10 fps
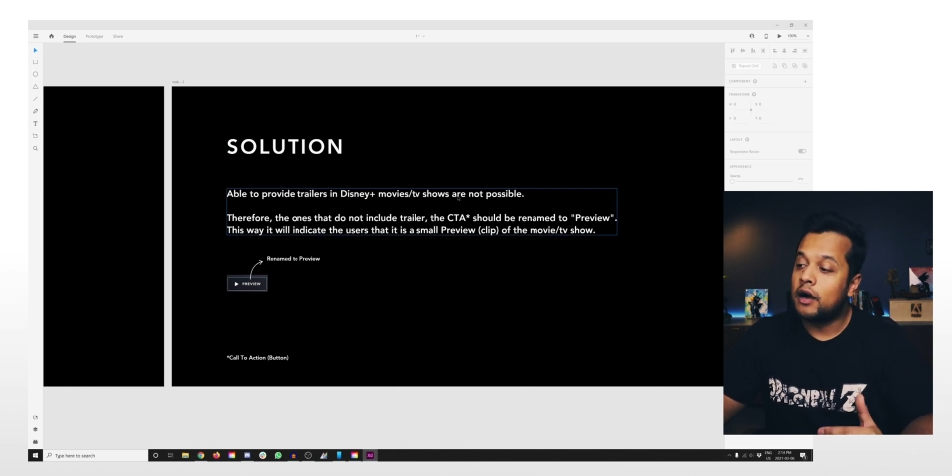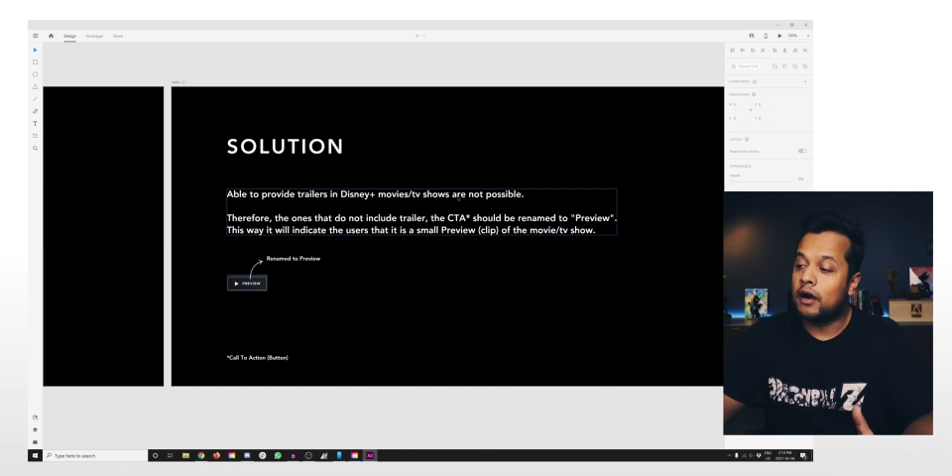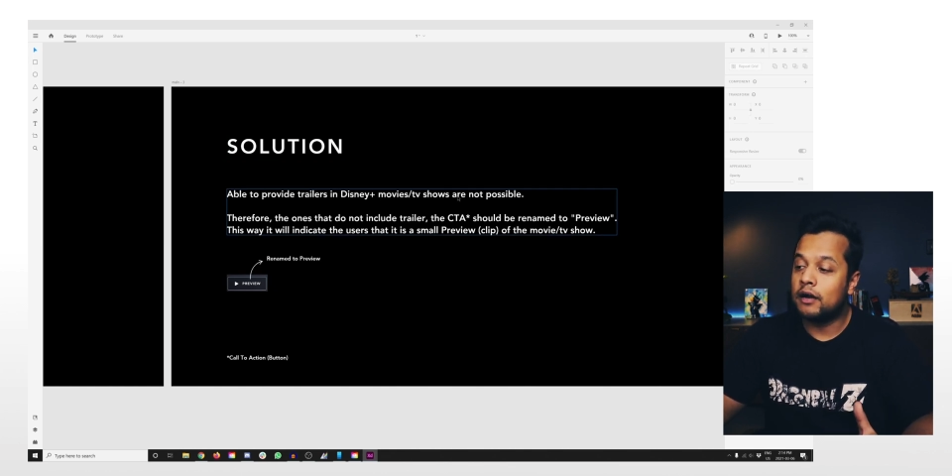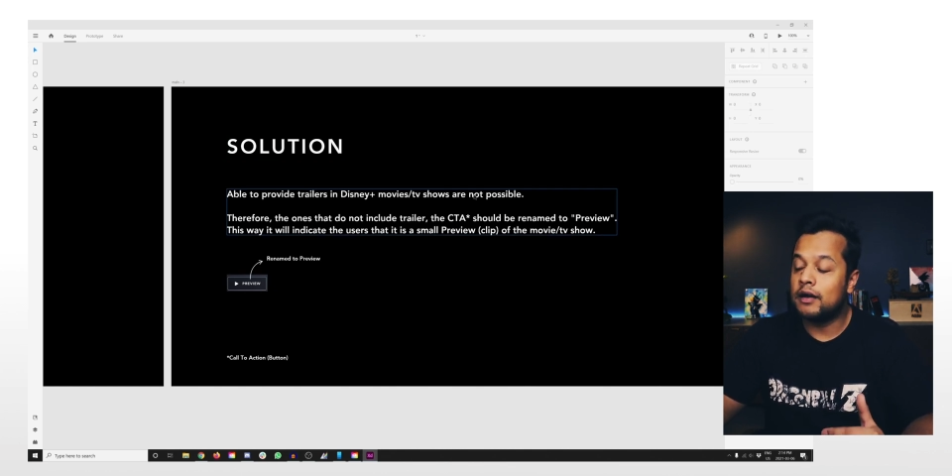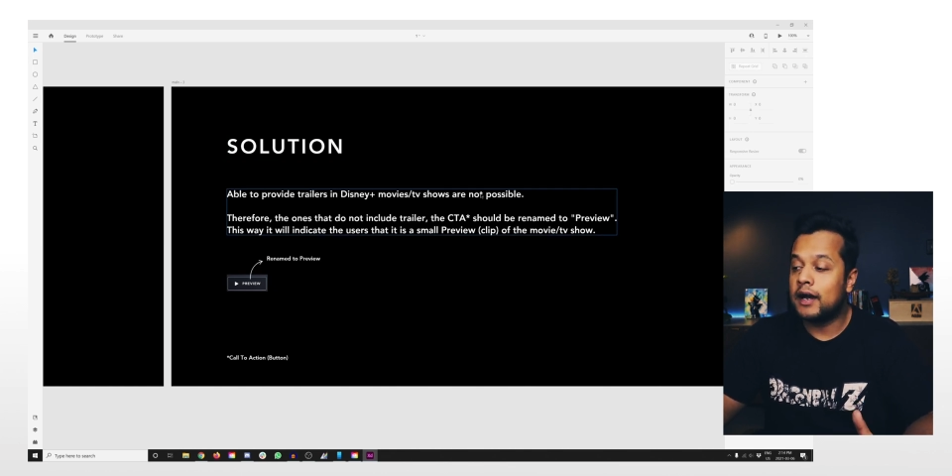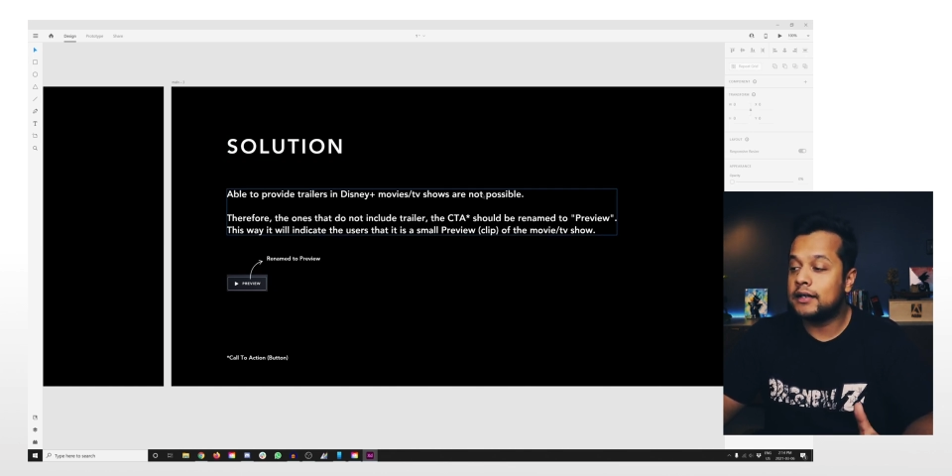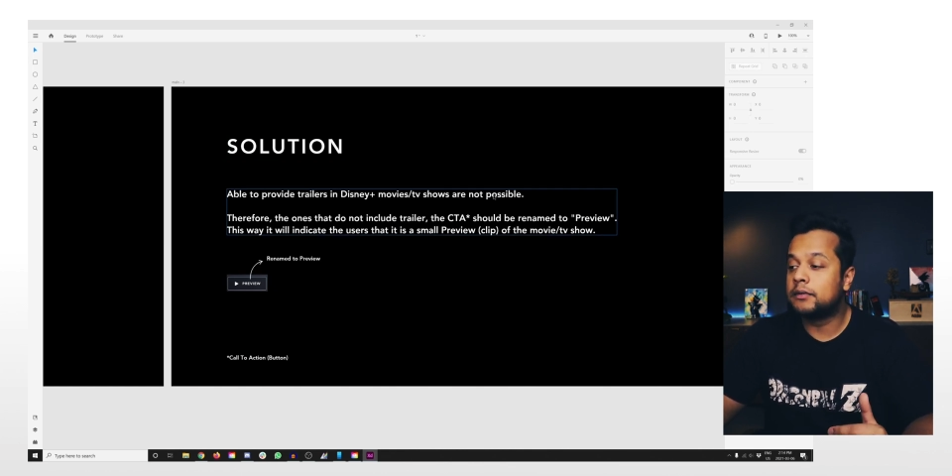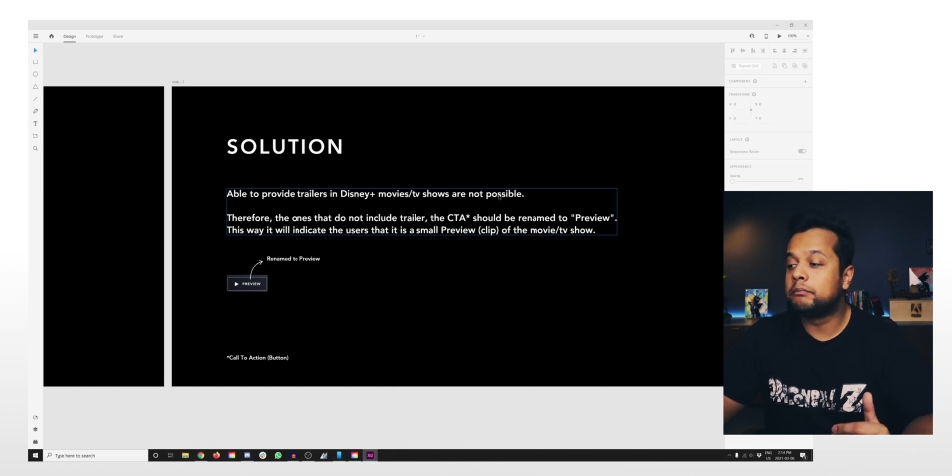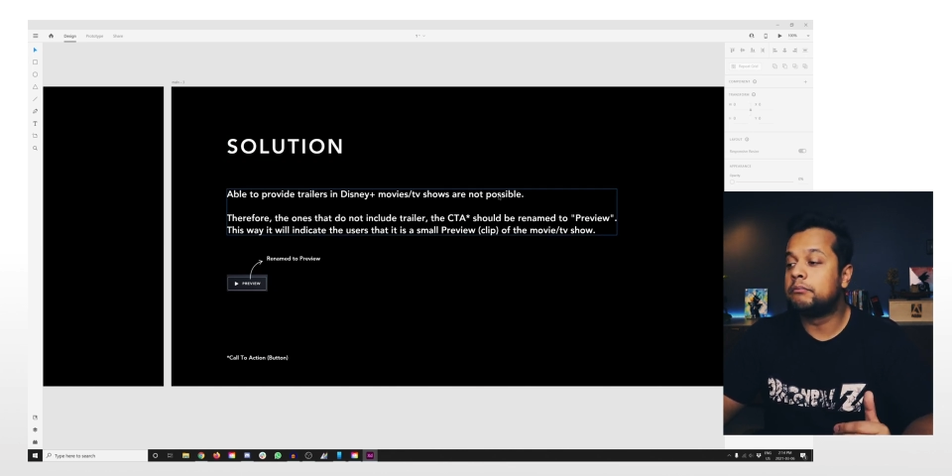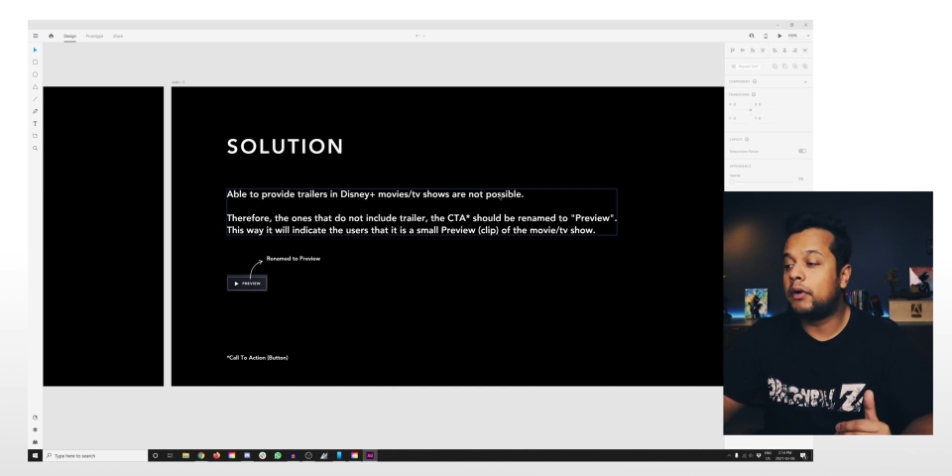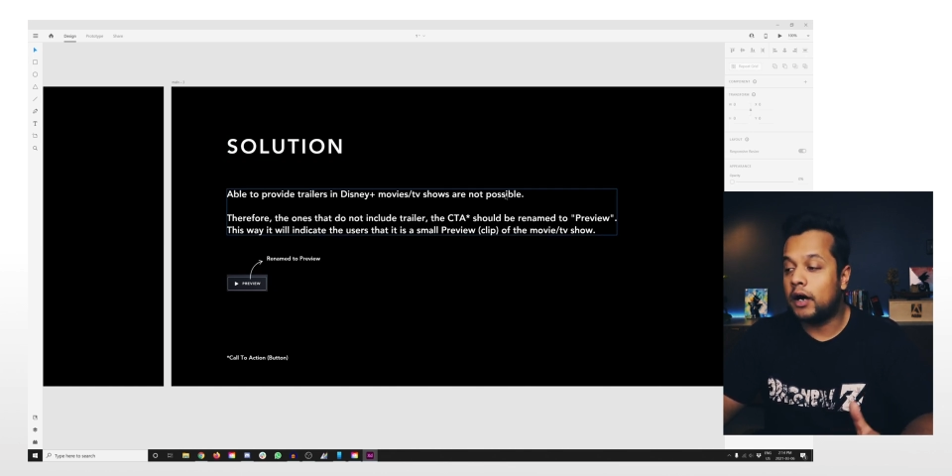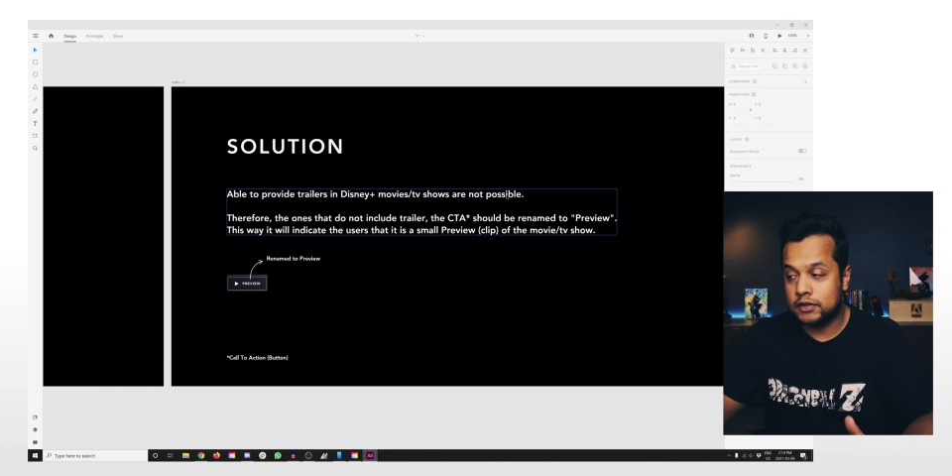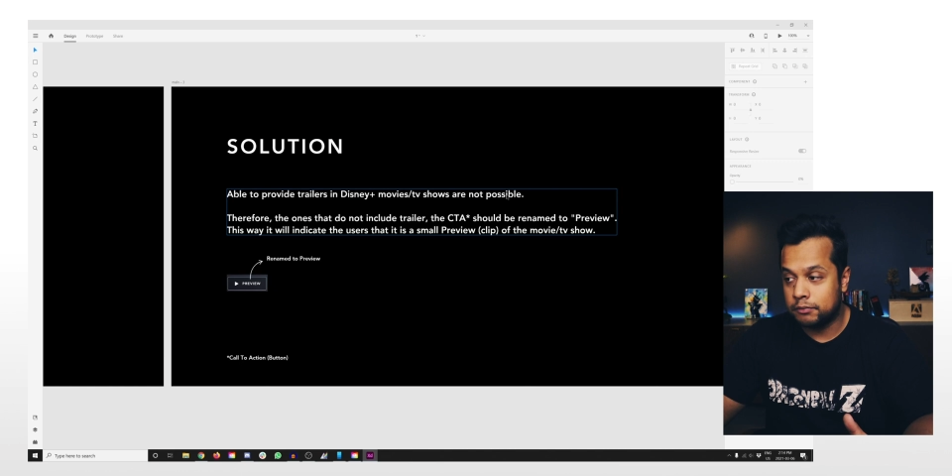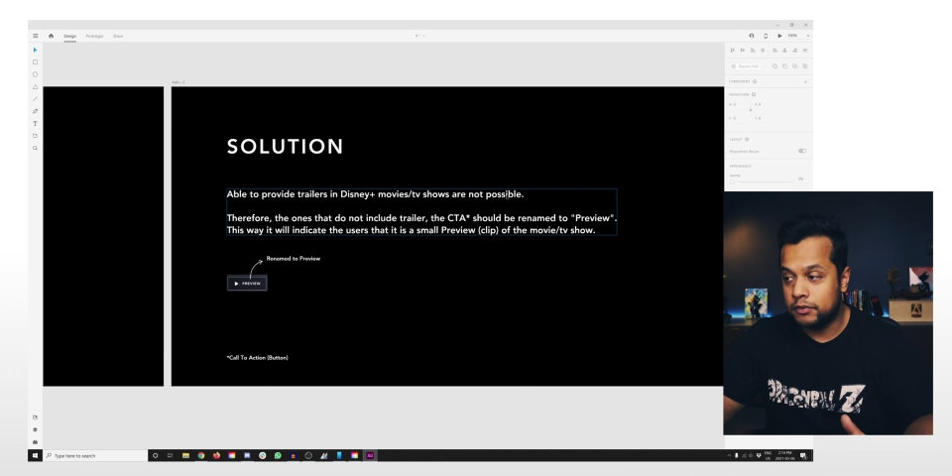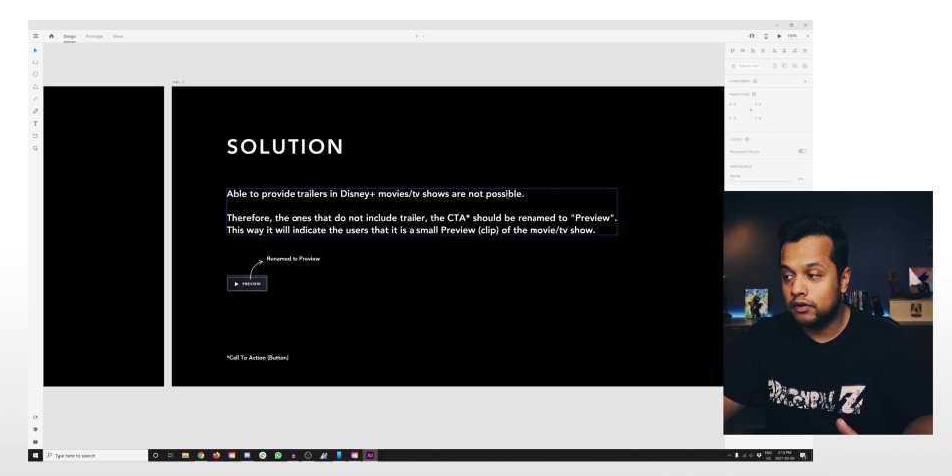are not
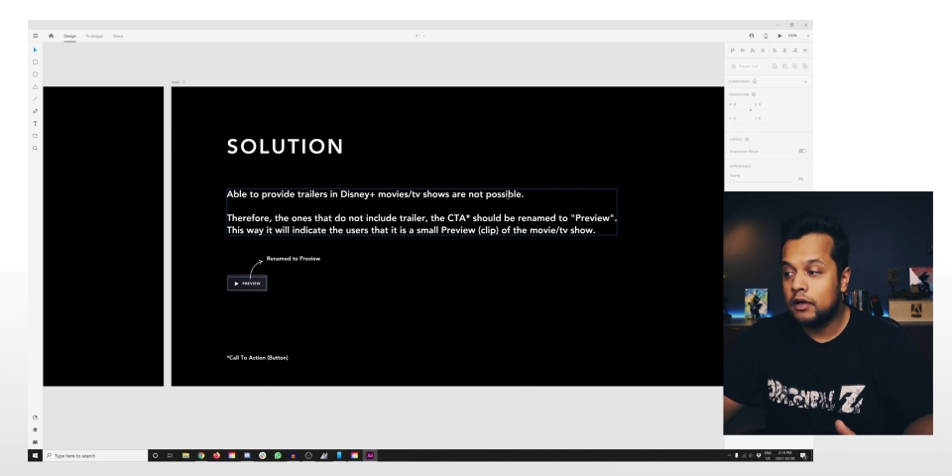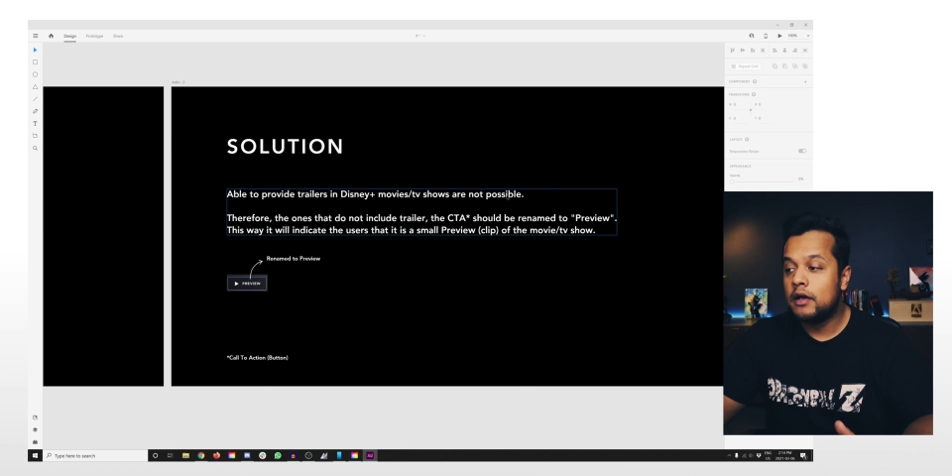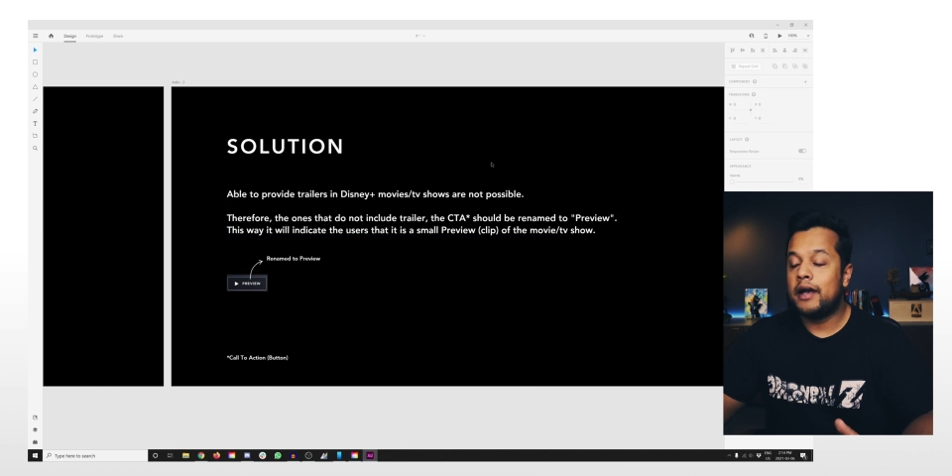possible.